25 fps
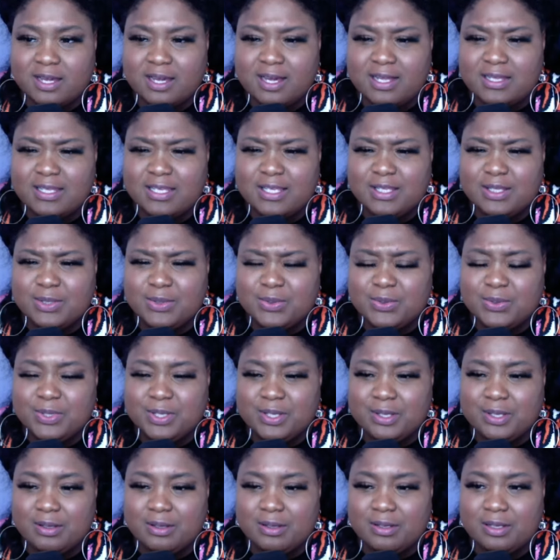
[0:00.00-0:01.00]

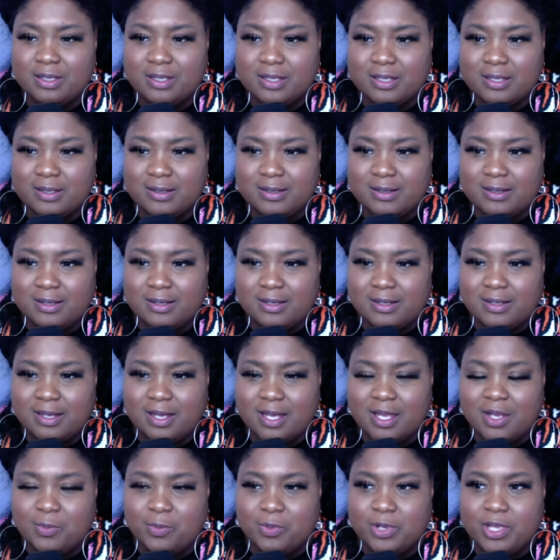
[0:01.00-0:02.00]
Hallelujah.
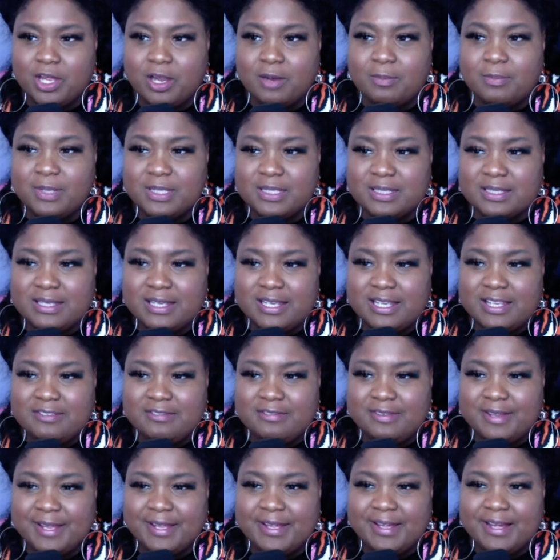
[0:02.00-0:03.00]
And we are
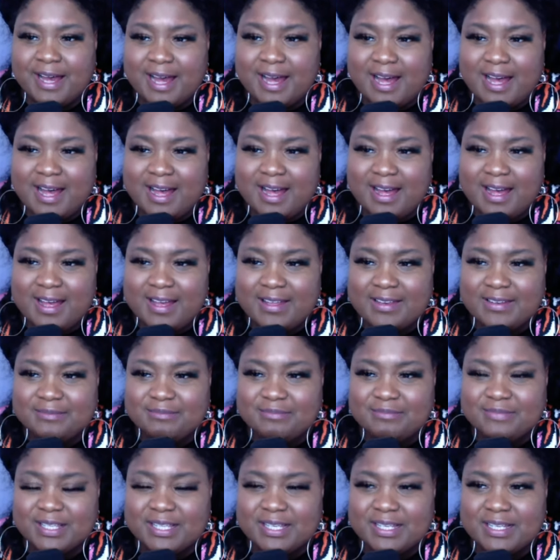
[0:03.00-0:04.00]
believing God
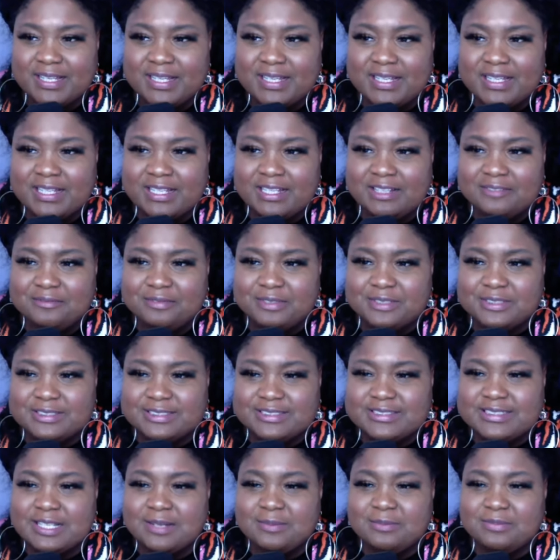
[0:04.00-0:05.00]
for
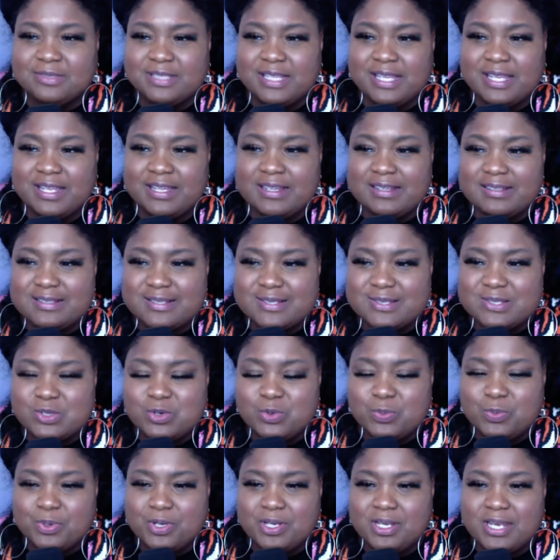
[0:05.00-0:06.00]
something
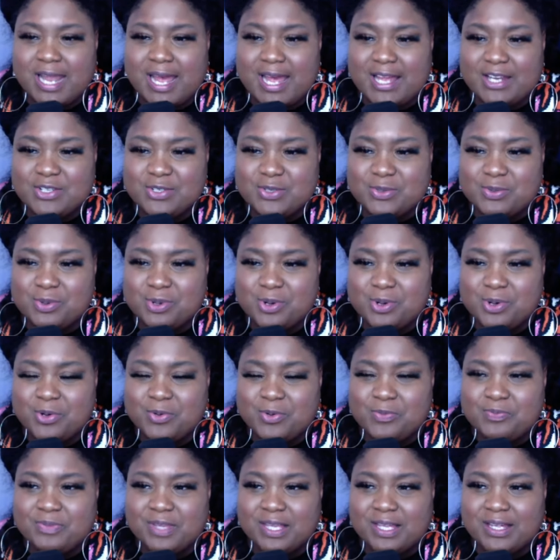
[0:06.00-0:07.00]

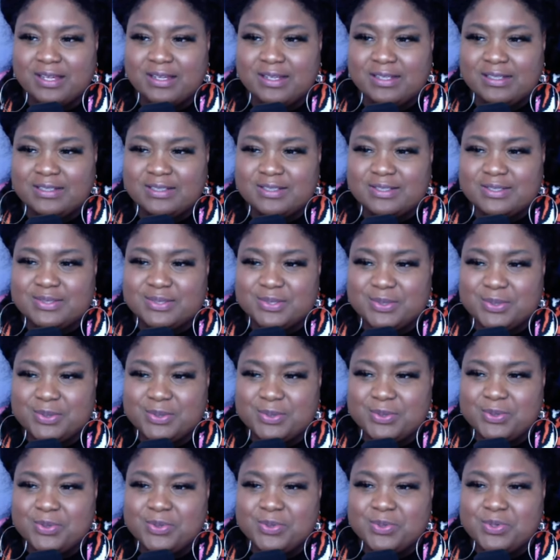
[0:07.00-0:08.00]
supernatural
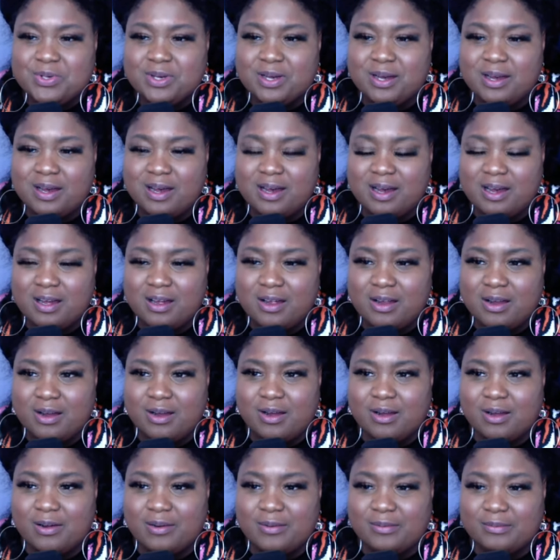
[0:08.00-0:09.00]
to
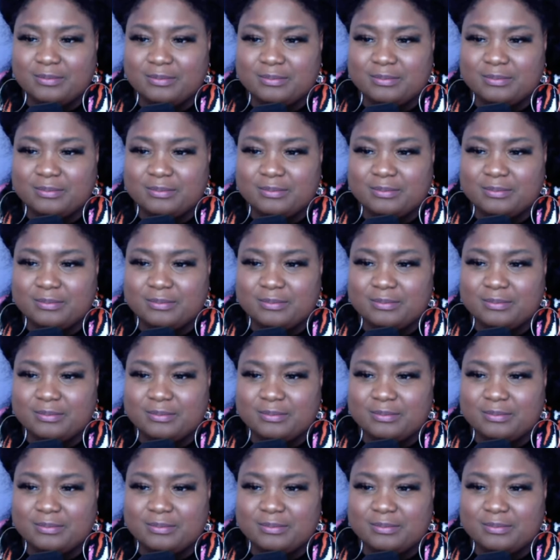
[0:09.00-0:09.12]
occur.